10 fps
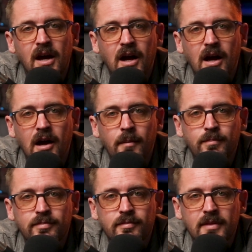
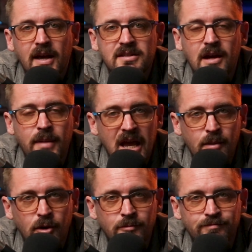as I'm
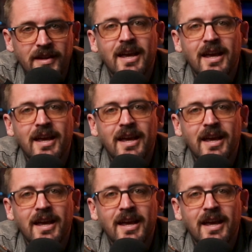able.